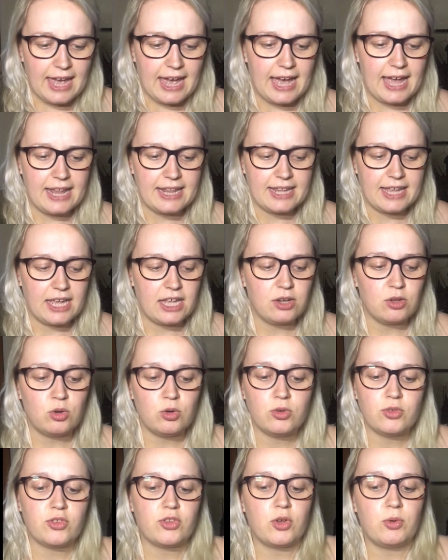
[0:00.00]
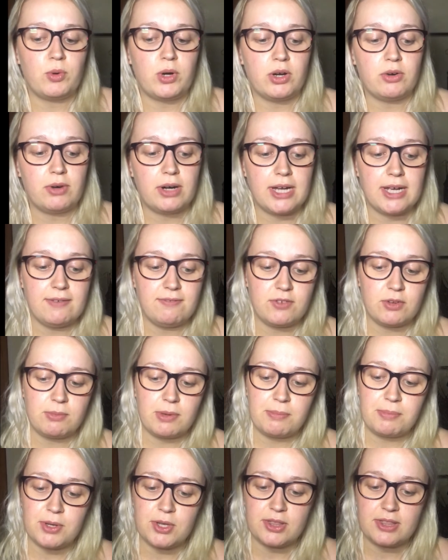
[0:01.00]
And then also what arrived on
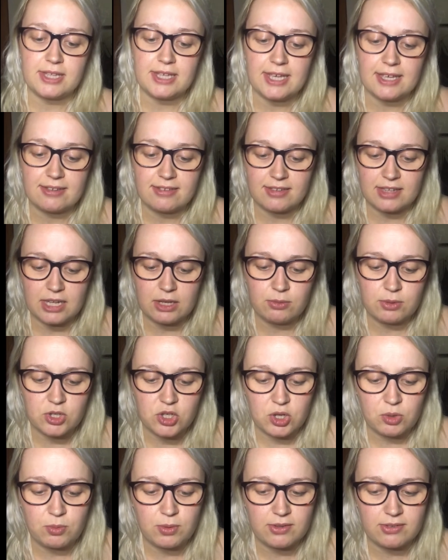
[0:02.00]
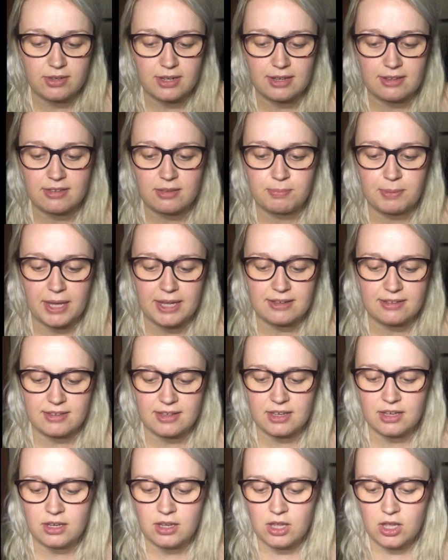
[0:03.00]
my birthday yesterday, which I wasn't
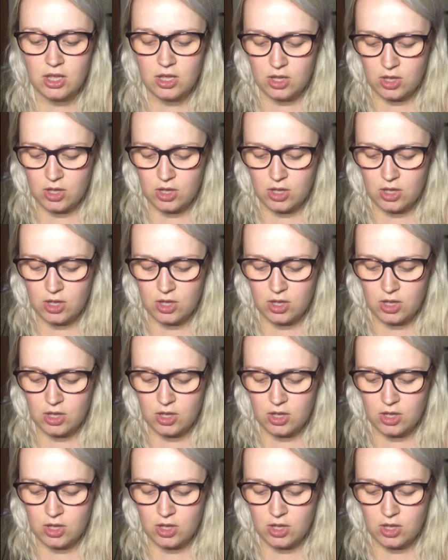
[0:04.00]
expecting,